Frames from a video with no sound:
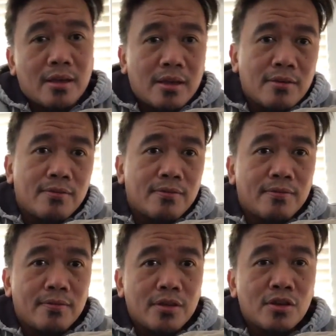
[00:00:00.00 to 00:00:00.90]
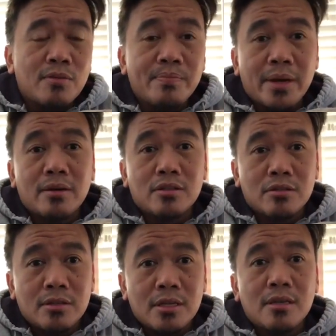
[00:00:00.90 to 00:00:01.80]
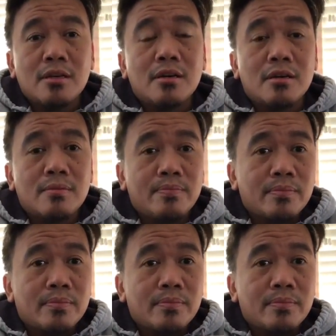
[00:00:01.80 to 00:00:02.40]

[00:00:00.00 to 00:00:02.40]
if you compare it to the